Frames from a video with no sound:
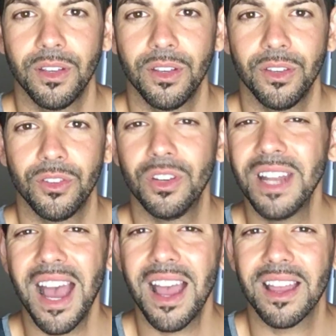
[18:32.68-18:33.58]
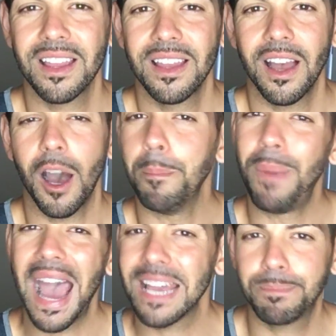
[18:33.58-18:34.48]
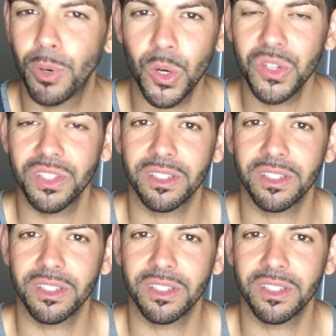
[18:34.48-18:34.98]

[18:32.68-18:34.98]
You're not a bad person.